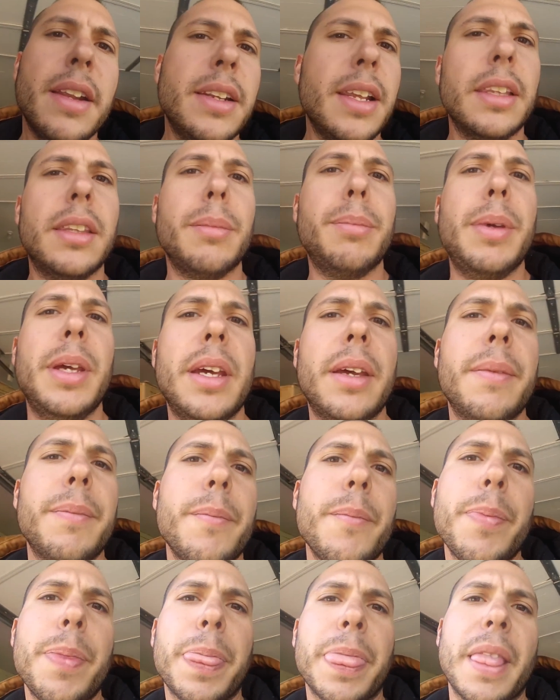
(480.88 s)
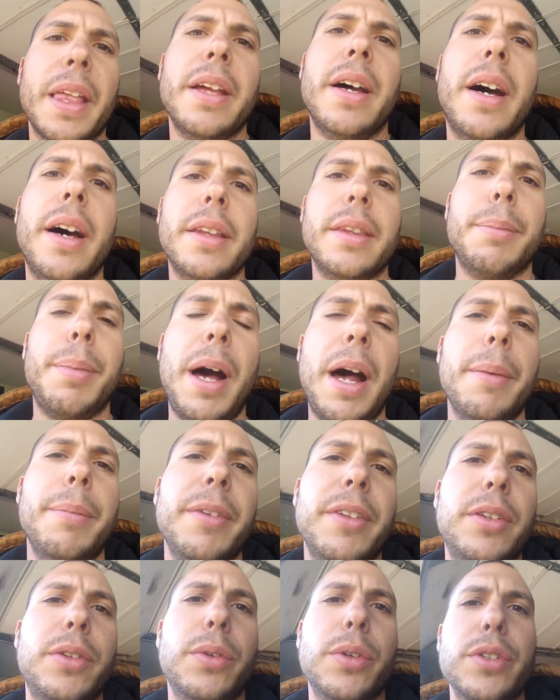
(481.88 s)
Nothing big. The bottom of
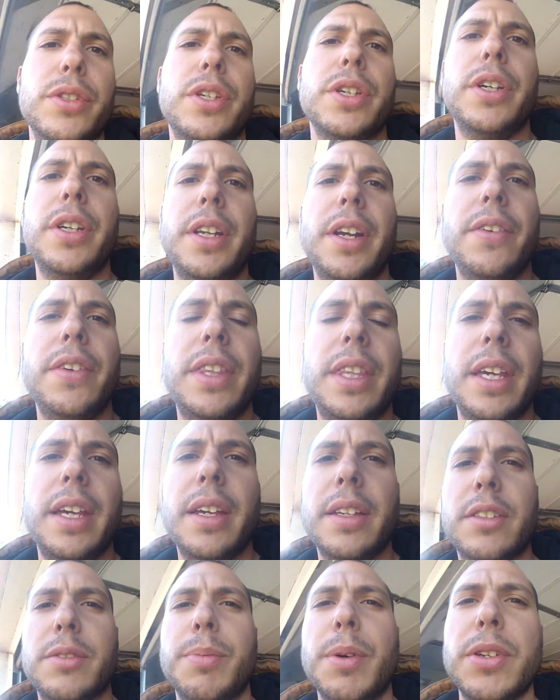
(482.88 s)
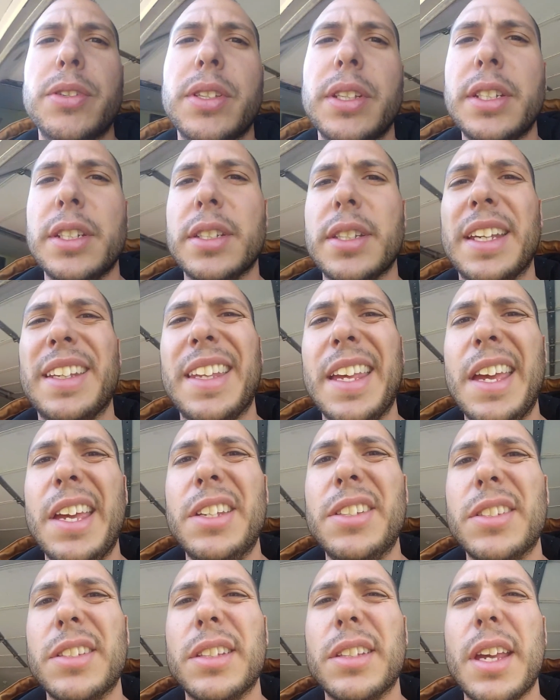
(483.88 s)
the door is good and everything. It's mostly just like the
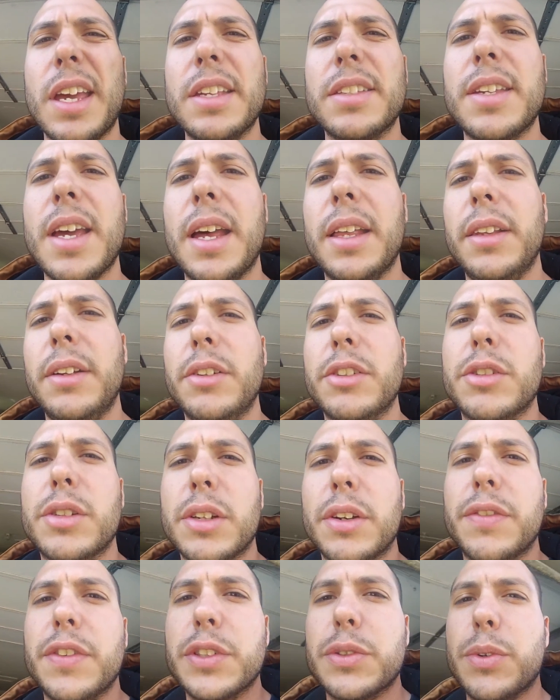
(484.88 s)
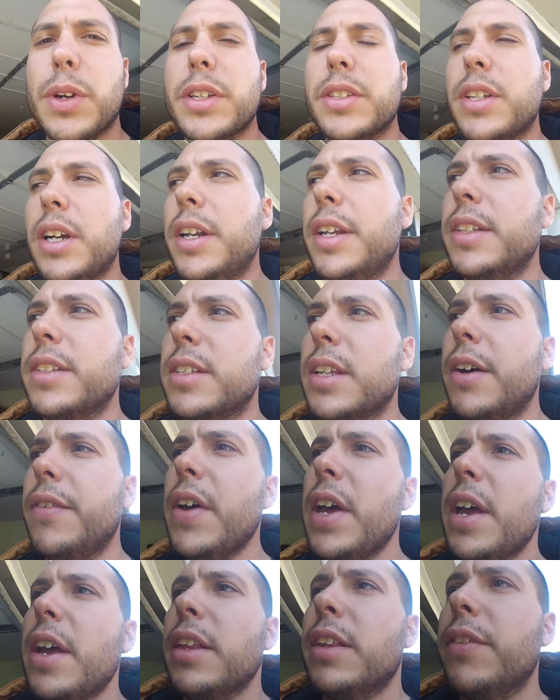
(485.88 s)
hinge it's got a little surface rust on it and
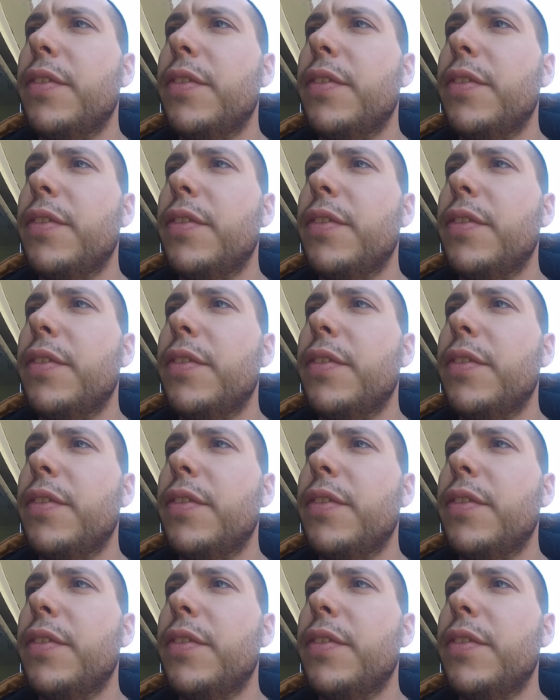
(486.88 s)
stuff.